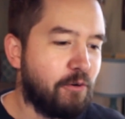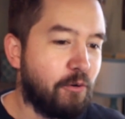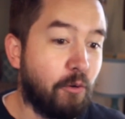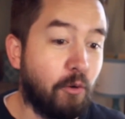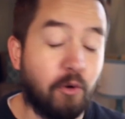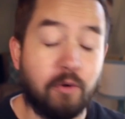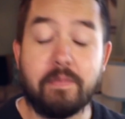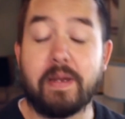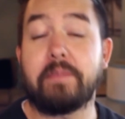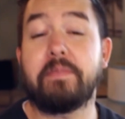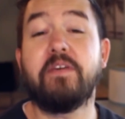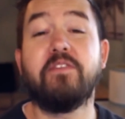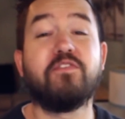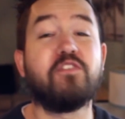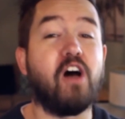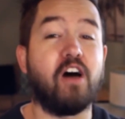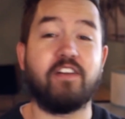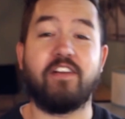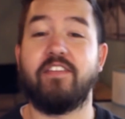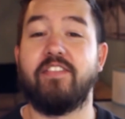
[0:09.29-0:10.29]
or maybe you've
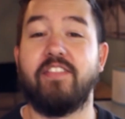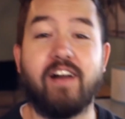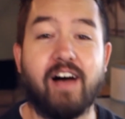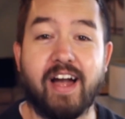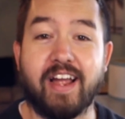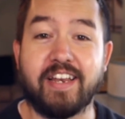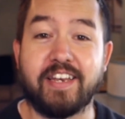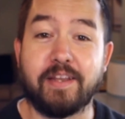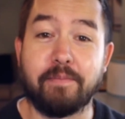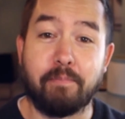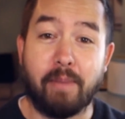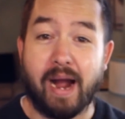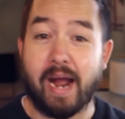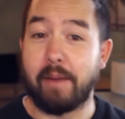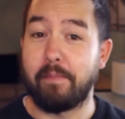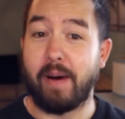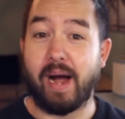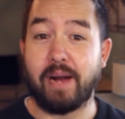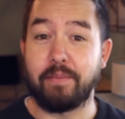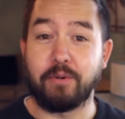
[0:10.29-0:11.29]
gone online to buy a
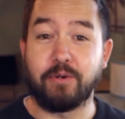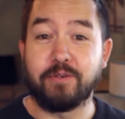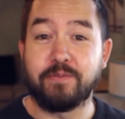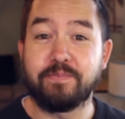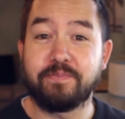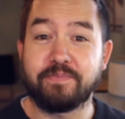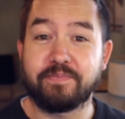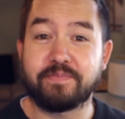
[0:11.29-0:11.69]
Bible?